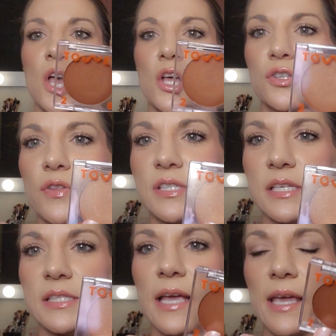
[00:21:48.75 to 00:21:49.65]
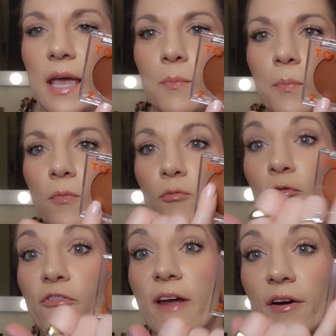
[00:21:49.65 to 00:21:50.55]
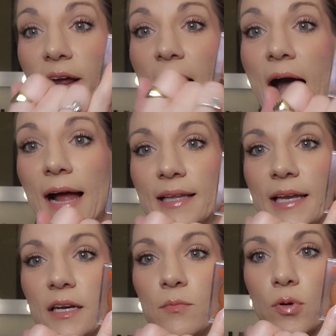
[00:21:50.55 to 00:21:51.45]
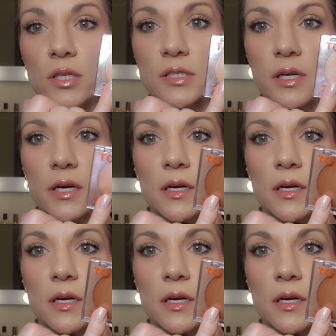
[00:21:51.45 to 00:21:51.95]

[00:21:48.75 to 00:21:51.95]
So this is like a very highlighted bronzer.